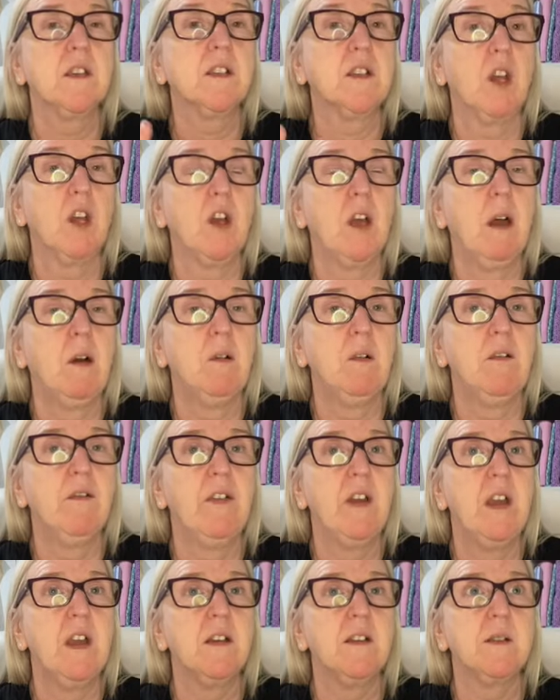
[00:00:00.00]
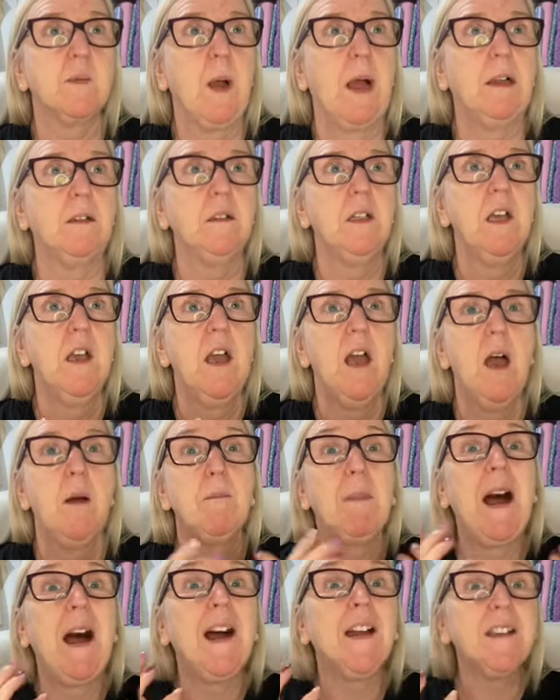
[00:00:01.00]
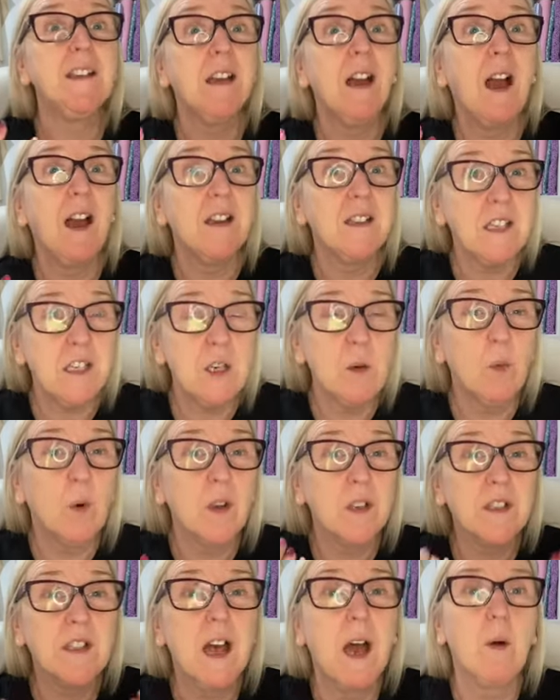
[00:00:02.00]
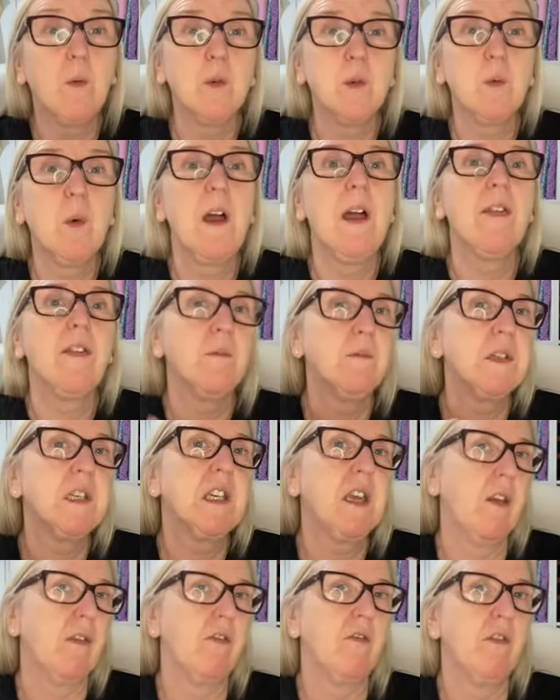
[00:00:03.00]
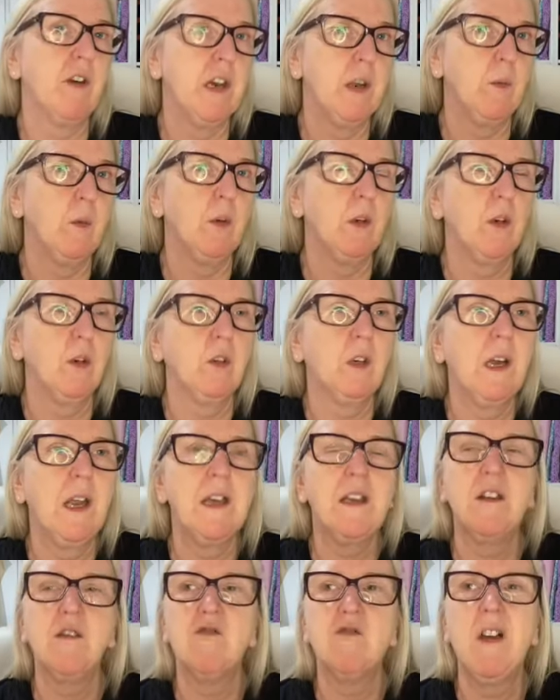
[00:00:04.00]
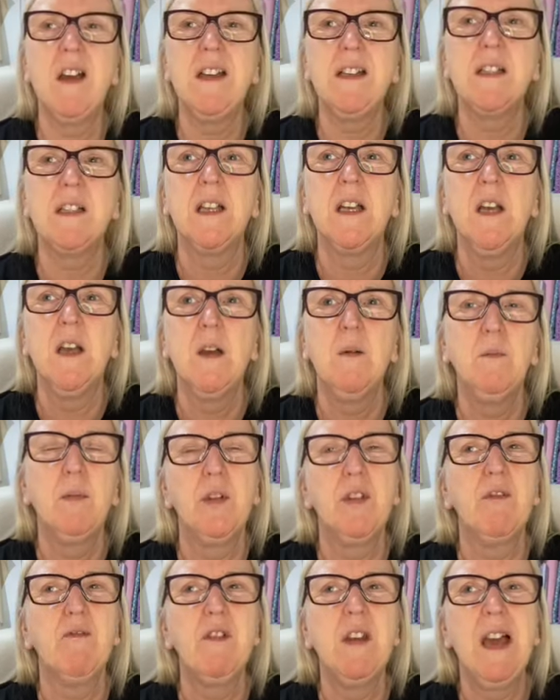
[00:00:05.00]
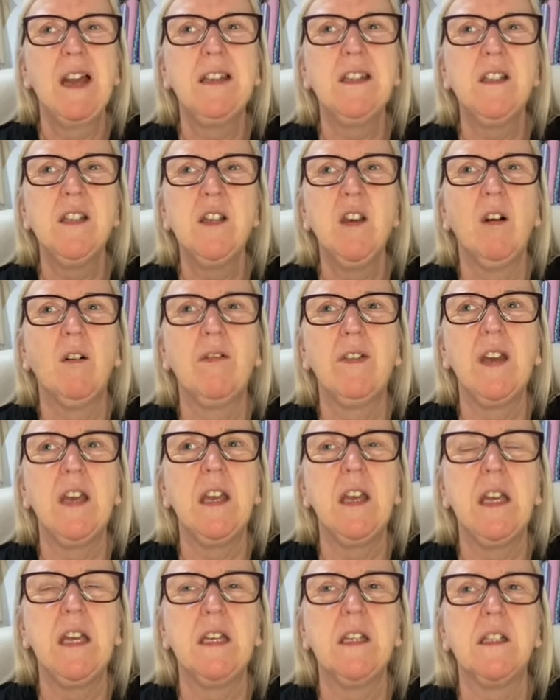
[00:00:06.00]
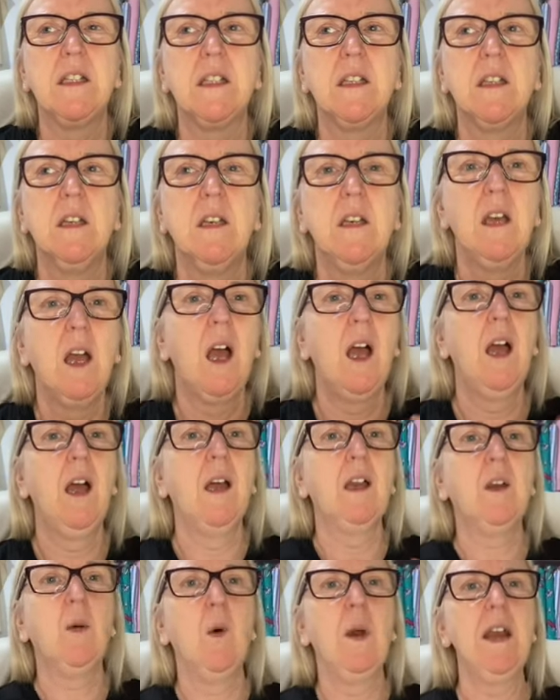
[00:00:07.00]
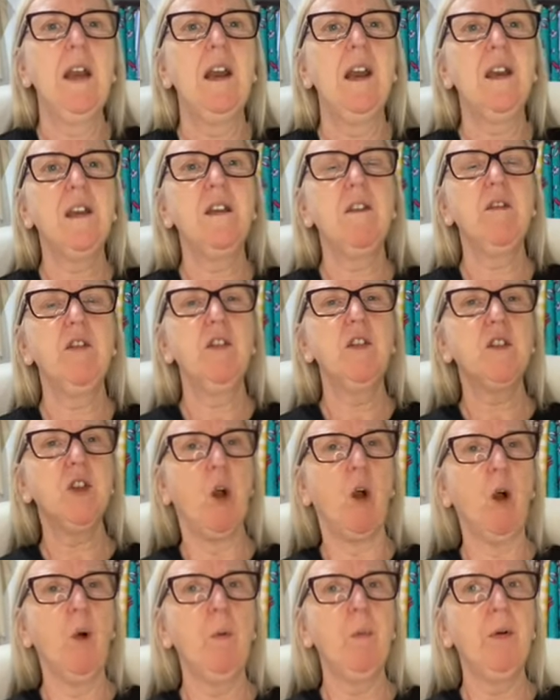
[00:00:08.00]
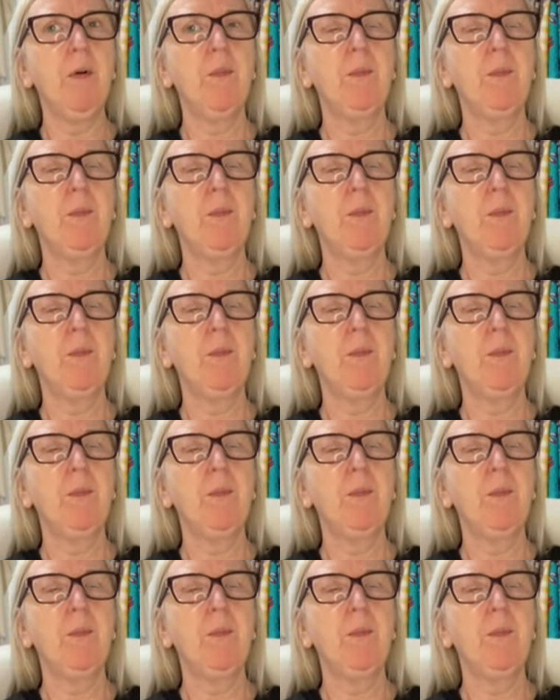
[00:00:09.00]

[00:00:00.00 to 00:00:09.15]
skirt out of it as well. And my idea was that I would wear them together and it would look like a dress. But the reality of it is I quite like the top